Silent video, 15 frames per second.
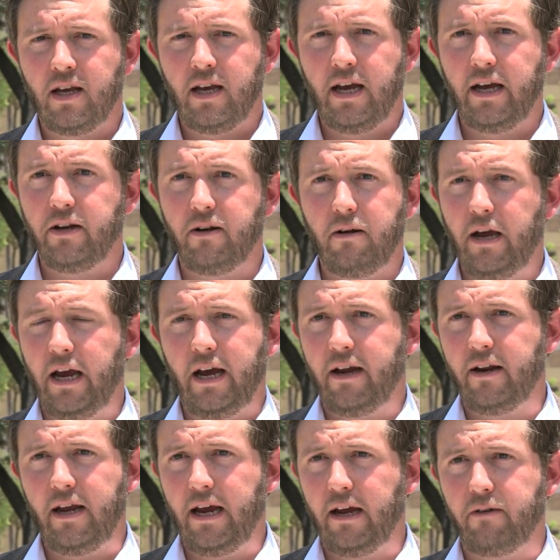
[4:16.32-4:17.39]
and,
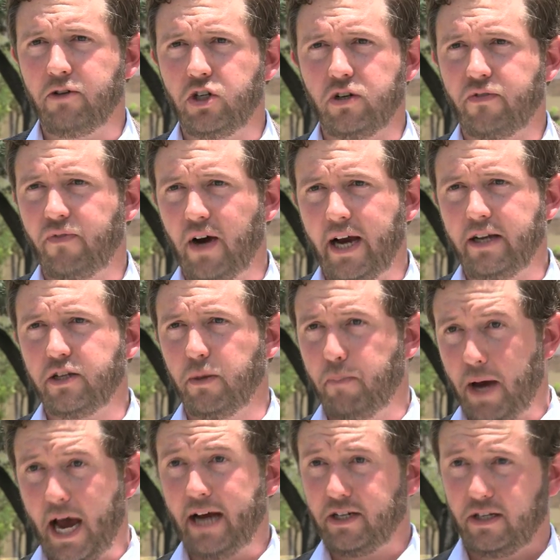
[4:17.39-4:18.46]
and, and just fight to
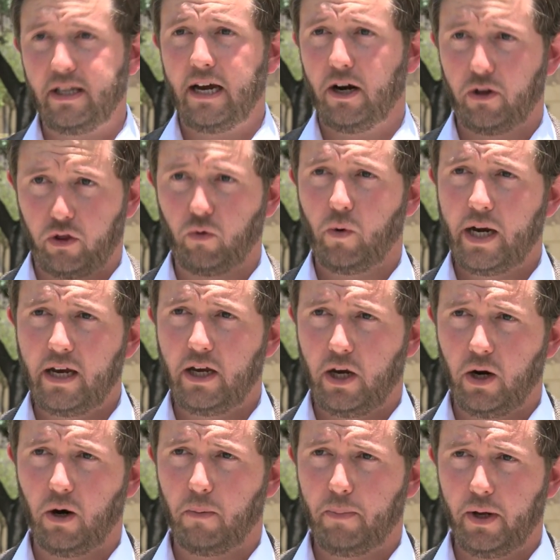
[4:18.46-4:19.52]
pass their
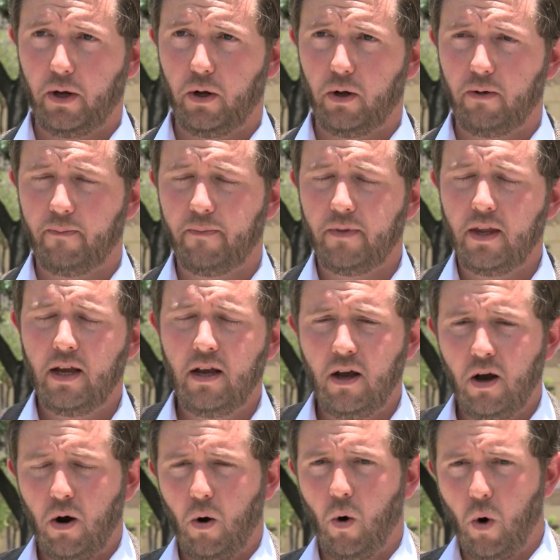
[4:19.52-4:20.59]
three-year bill,
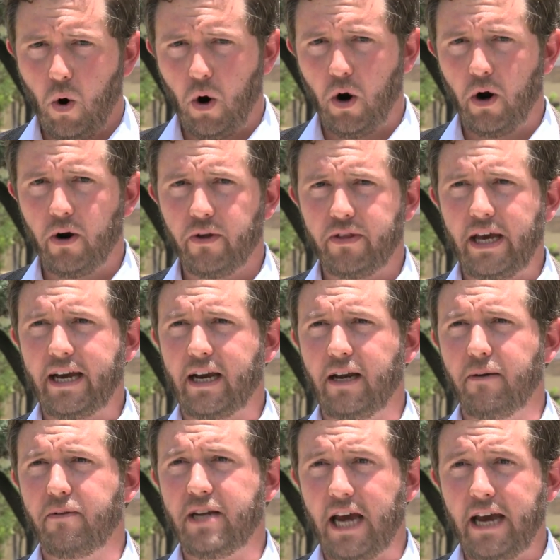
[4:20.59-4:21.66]
or they
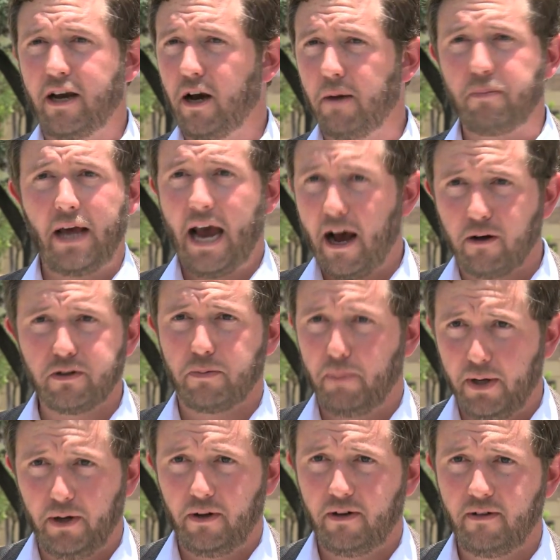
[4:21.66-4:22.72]
can take up the House
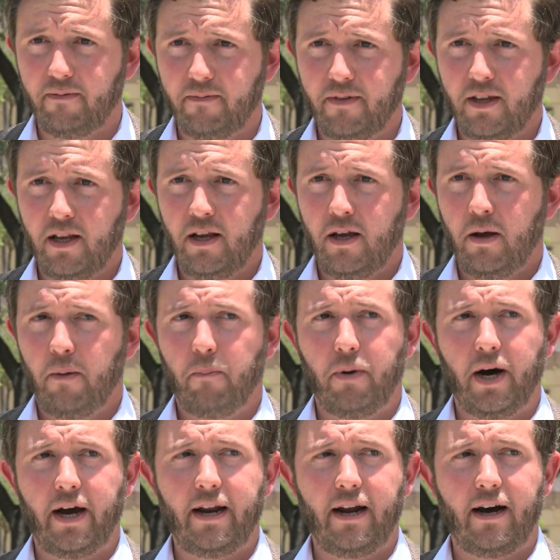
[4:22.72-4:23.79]
bill.
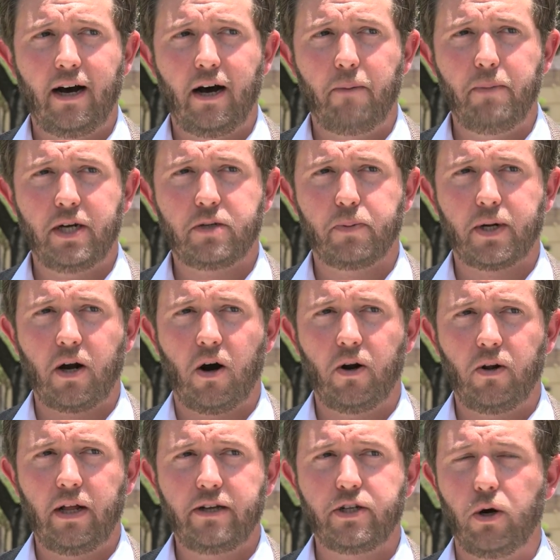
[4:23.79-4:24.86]
But uh, Mitch
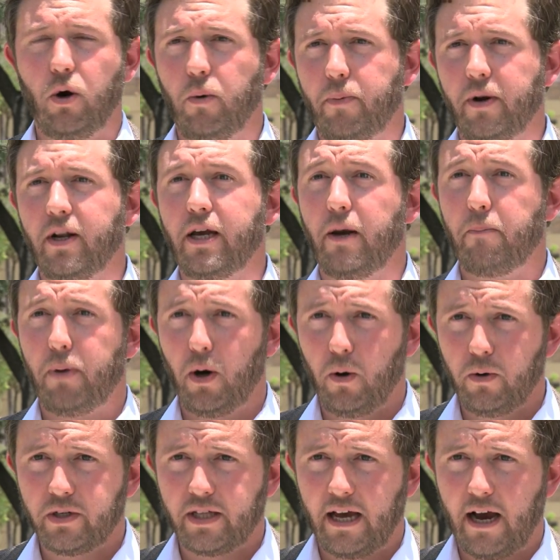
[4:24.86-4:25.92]
McConnell has openly
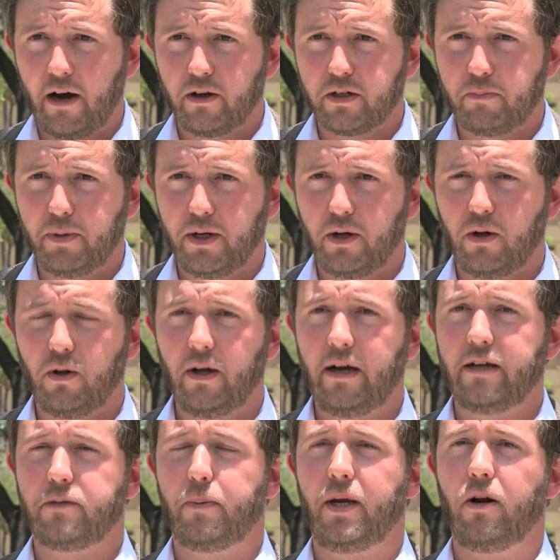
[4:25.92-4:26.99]
opposed the House bill,
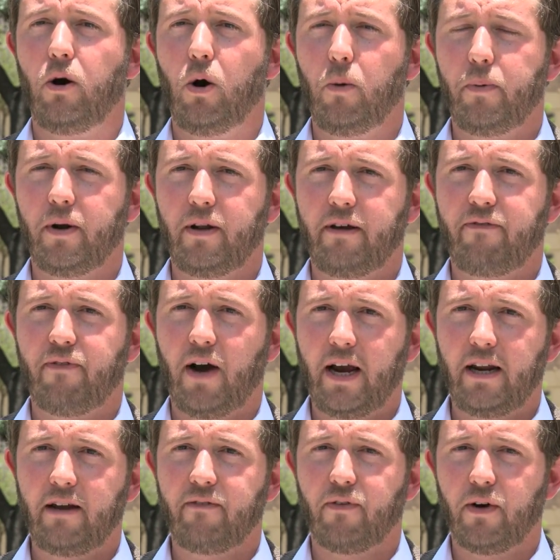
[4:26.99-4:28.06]
has been openly
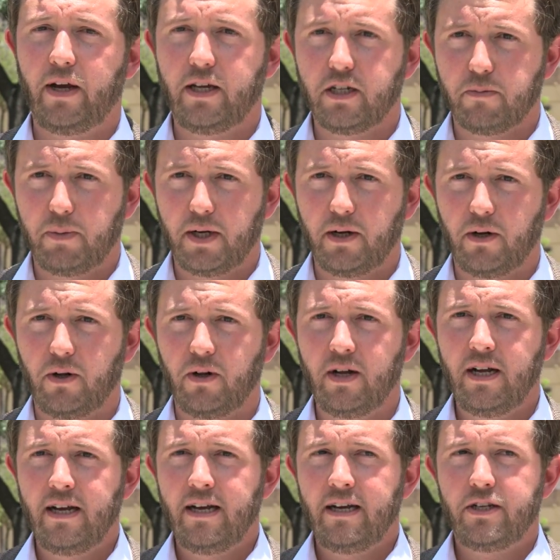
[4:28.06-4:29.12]
fighting for his bill.
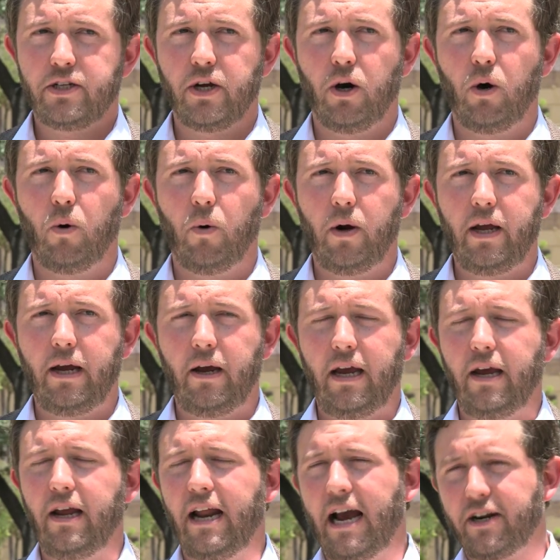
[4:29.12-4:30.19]
So it,
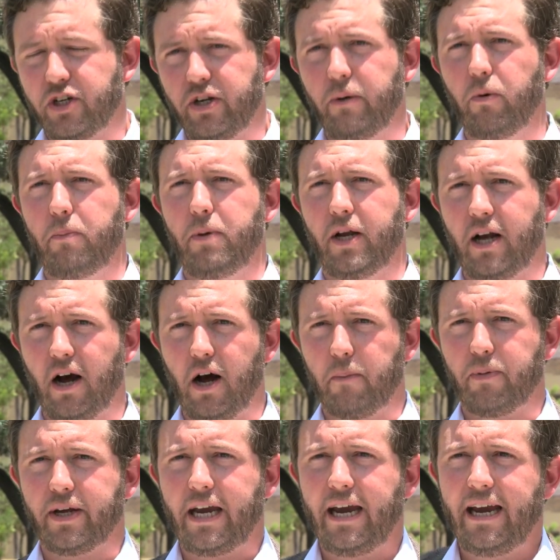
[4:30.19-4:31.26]
it actually would be
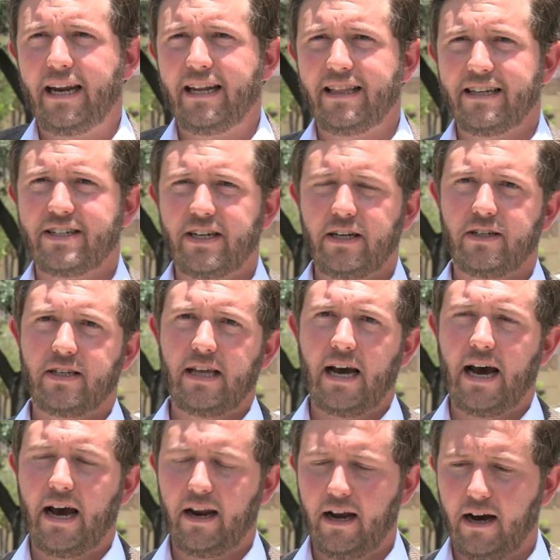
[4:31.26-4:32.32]
complicated in the sense
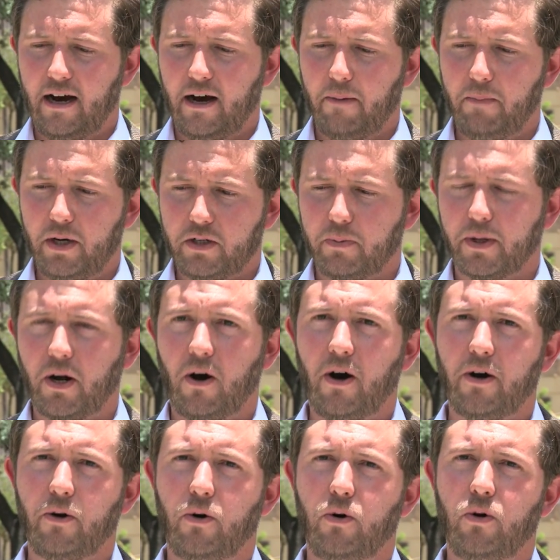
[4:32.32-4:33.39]
that uh, Mitch
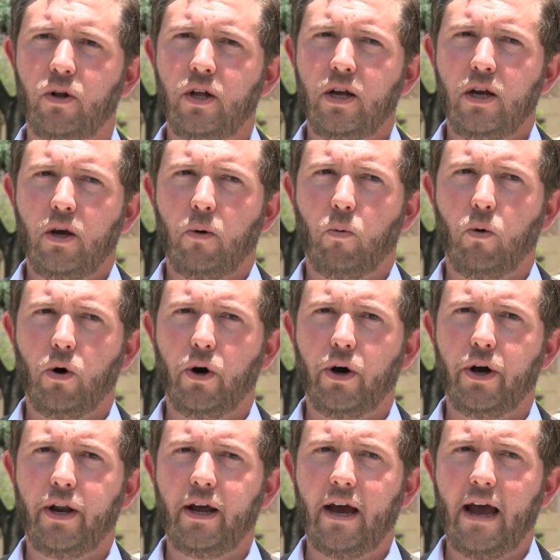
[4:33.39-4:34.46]
McConnell
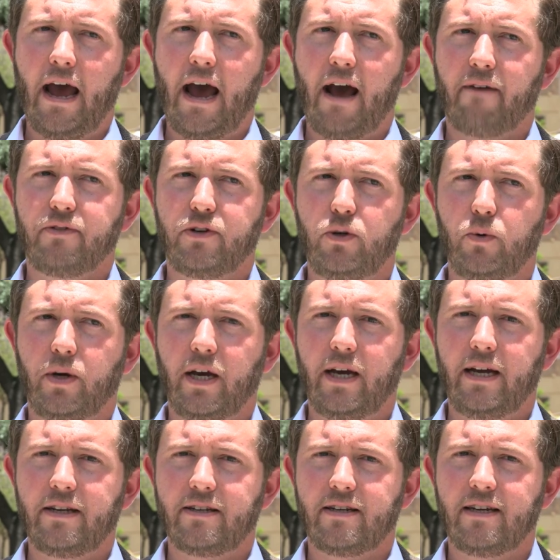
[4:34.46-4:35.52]
would have to
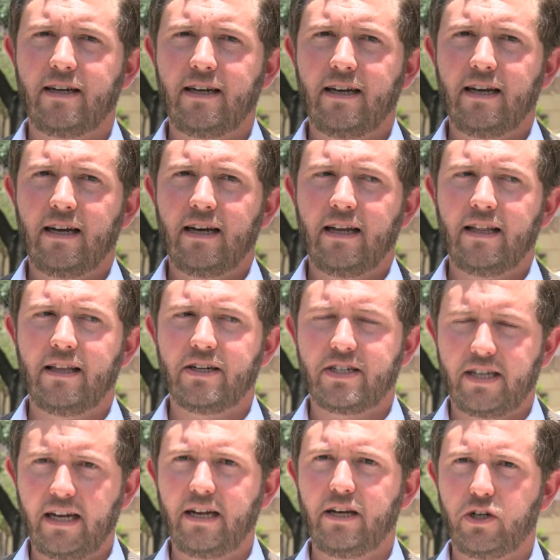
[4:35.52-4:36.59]
get the
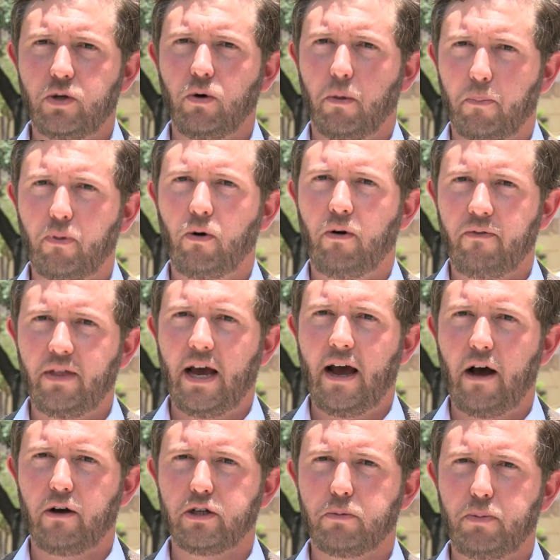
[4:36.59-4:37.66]
Senate to approve the
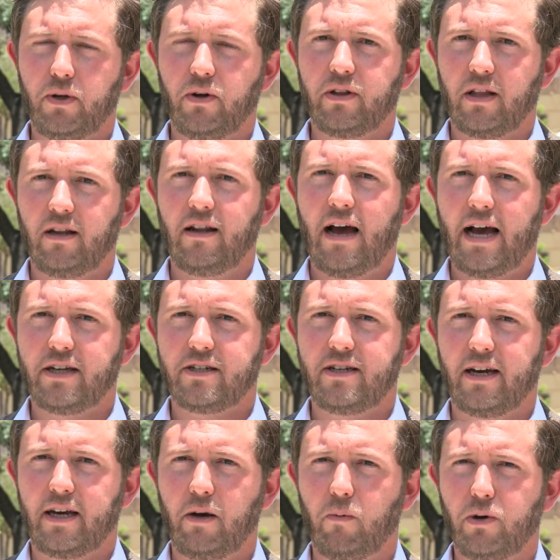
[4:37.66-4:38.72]
House bill at the last
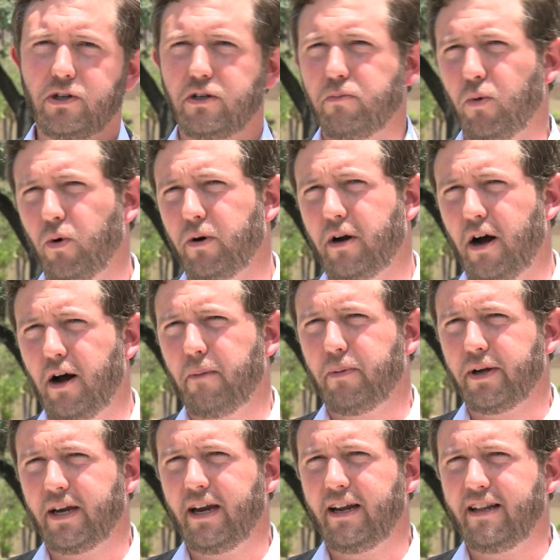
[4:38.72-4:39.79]
second, which is more
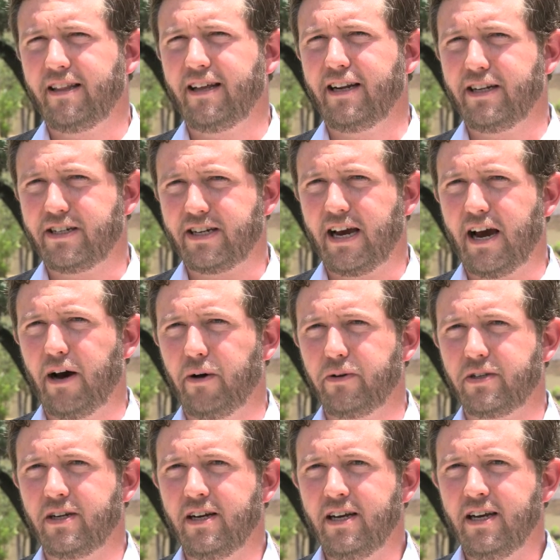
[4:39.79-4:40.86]
complicated than it
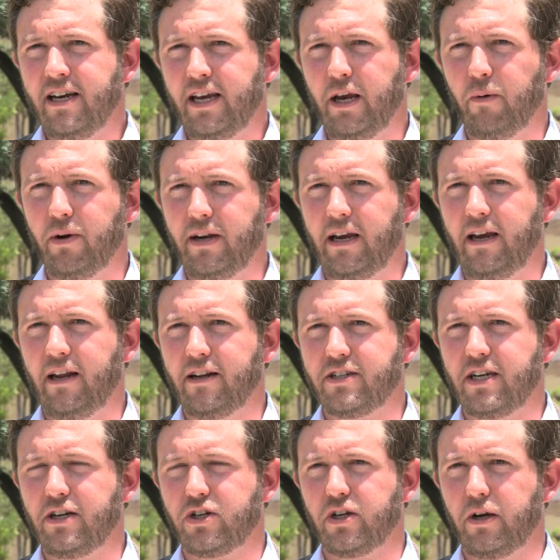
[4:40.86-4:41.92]
sounds. He would need
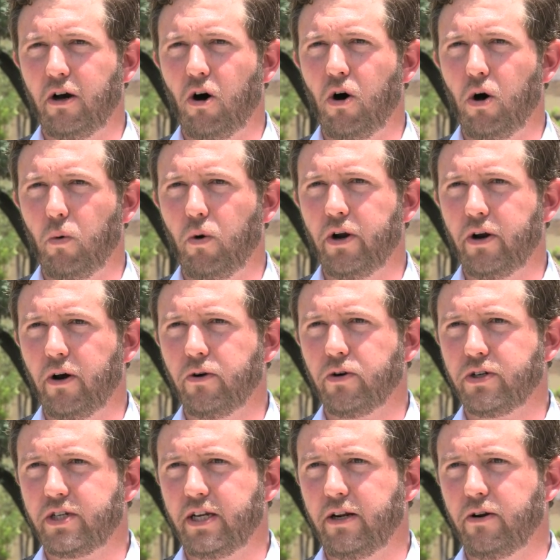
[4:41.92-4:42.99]
essentially all
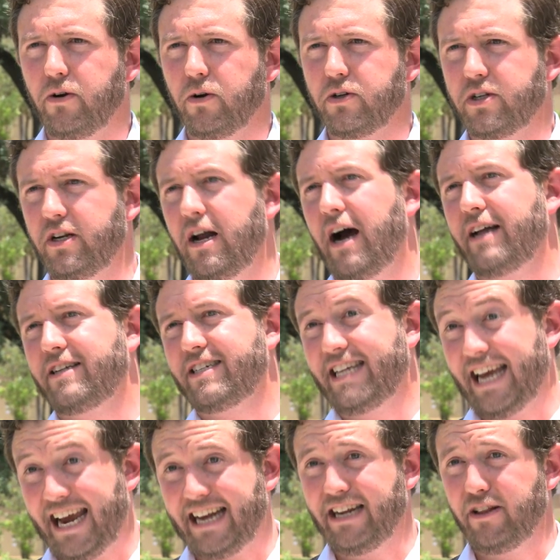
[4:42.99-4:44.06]
100 senators to not
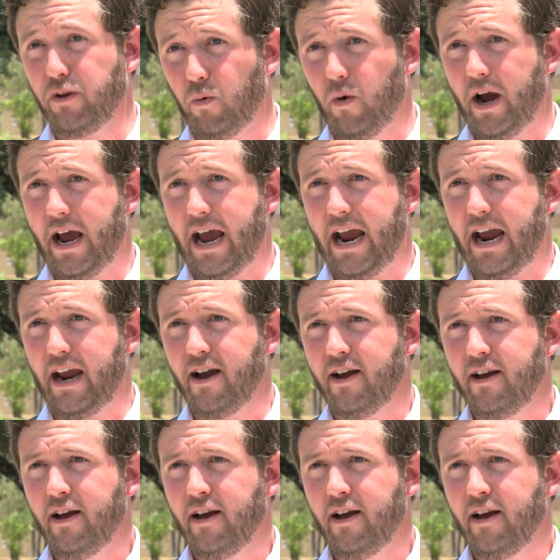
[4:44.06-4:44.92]
stand in the way